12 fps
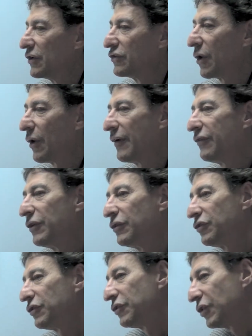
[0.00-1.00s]
So if
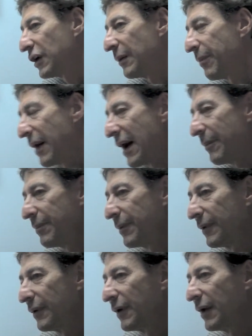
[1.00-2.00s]
you took a pop
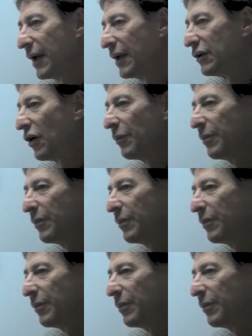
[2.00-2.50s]
and you